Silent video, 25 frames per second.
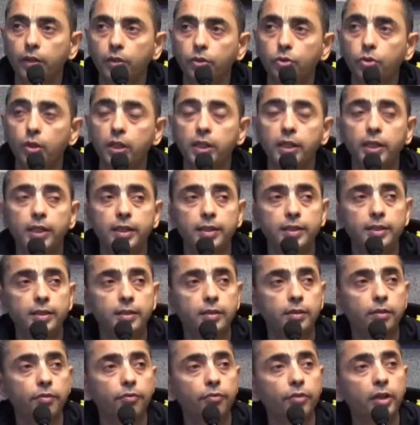So,
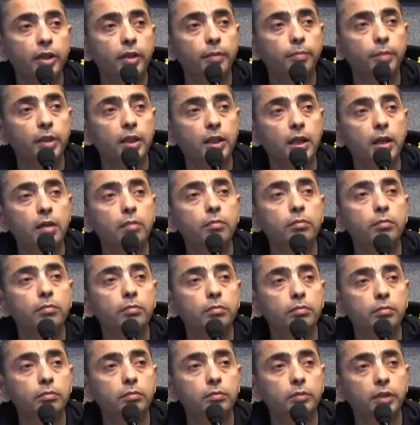unless we
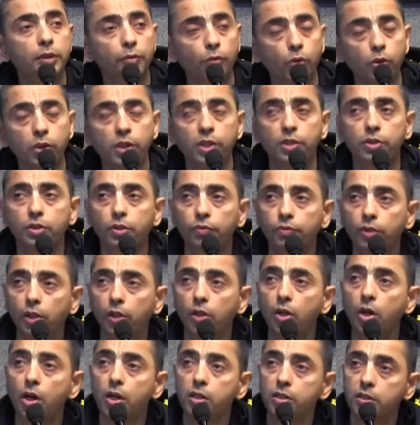become devotees of the
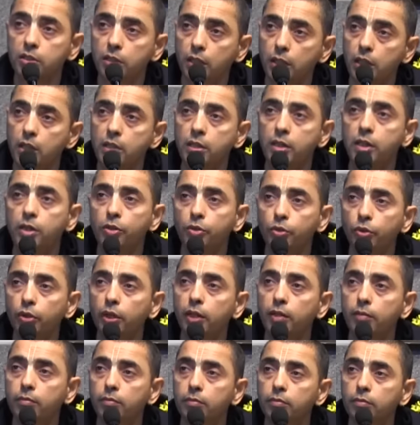Lord surrender to
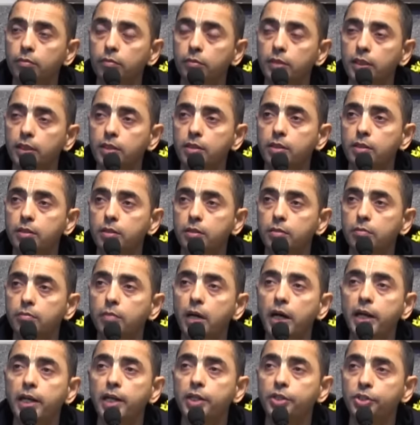Him, this
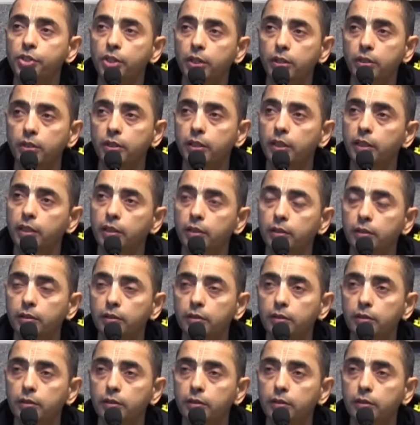Maya Shakti